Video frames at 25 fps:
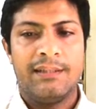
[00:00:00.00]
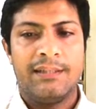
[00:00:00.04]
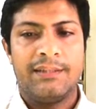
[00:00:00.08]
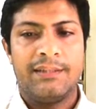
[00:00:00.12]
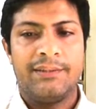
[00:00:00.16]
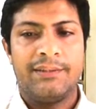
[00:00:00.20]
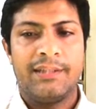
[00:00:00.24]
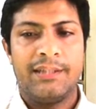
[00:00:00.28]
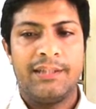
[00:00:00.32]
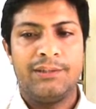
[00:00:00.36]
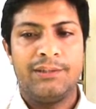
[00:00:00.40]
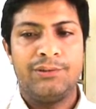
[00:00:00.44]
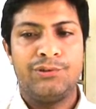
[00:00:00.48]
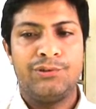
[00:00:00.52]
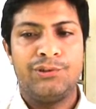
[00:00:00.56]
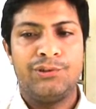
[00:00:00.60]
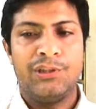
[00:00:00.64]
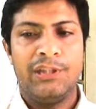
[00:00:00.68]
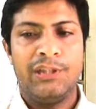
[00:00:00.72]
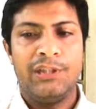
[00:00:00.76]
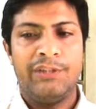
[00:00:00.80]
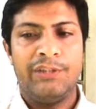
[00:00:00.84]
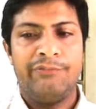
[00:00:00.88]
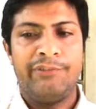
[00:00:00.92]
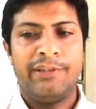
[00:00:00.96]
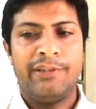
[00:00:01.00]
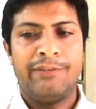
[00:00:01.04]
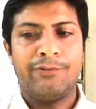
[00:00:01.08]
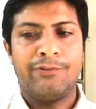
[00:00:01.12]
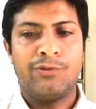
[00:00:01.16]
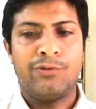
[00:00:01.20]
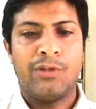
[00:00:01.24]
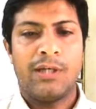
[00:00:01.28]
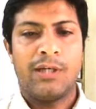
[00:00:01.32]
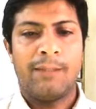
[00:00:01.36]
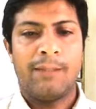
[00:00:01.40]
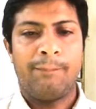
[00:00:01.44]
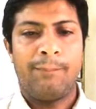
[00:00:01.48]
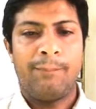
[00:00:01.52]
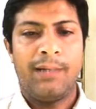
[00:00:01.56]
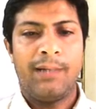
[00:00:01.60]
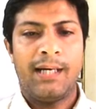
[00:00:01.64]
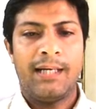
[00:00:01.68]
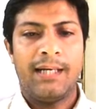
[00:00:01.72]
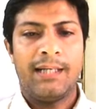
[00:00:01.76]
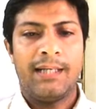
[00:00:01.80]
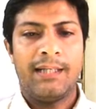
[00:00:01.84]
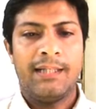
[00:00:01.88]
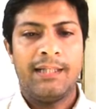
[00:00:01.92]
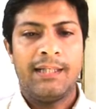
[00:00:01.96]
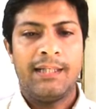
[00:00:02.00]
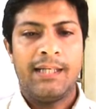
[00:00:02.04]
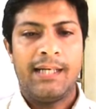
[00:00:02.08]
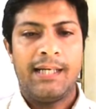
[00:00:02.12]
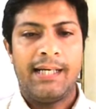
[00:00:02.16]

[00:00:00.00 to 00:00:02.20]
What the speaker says: then usually we have to apply